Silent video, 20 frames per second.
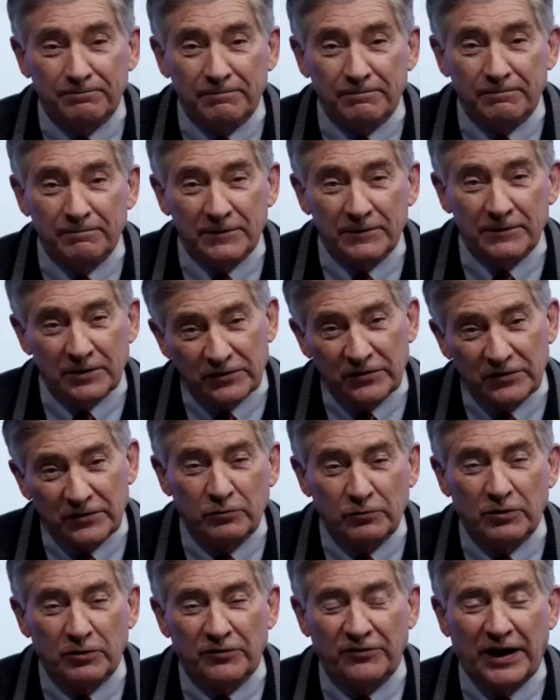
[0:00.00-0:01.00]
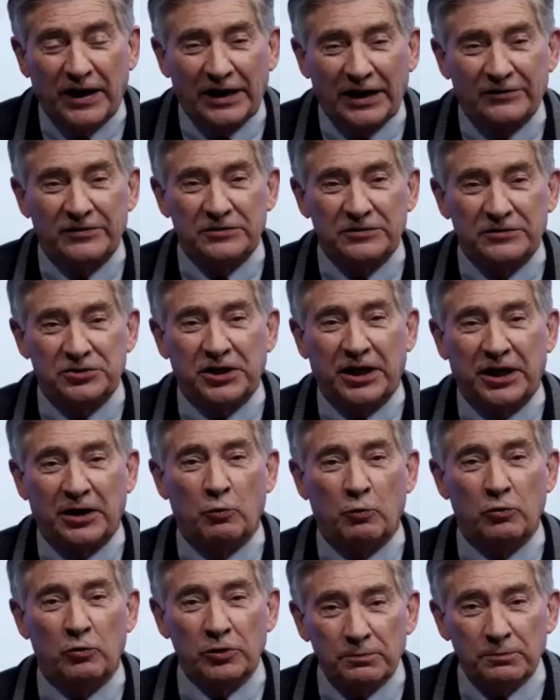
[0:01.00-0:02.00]
this is where VacciCheck
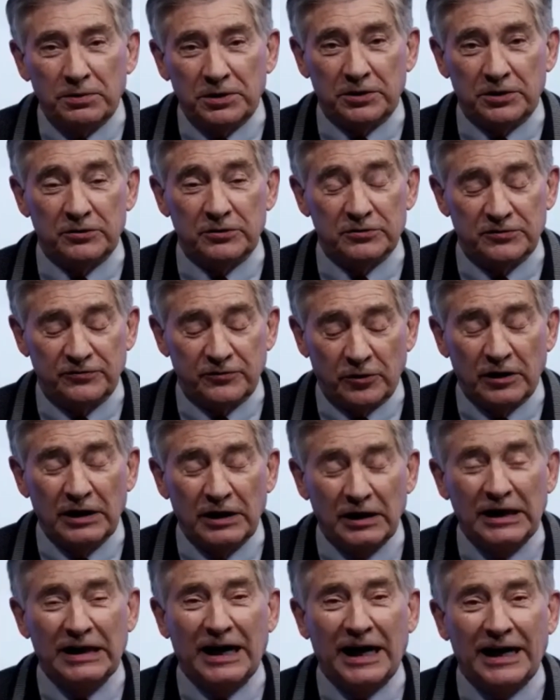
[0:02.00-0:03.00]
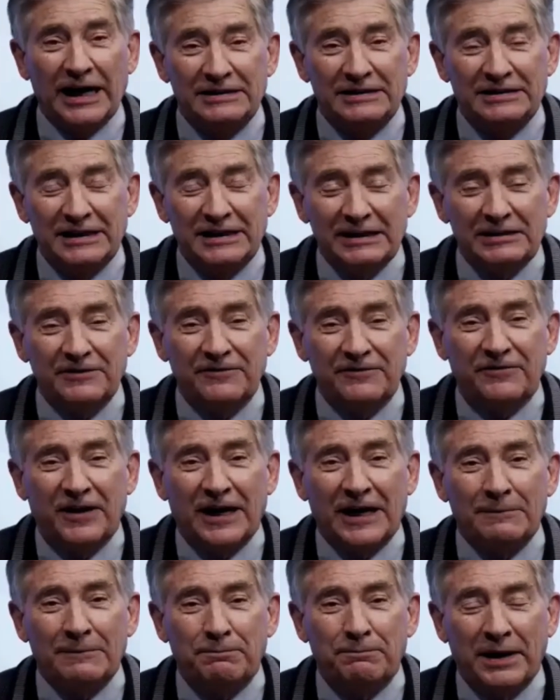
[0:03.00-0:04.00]
would be useful,
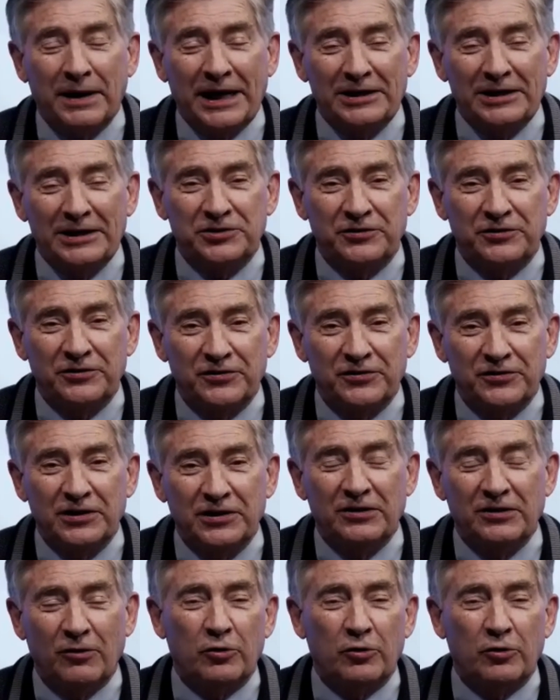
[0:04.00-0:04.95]
identifying patients or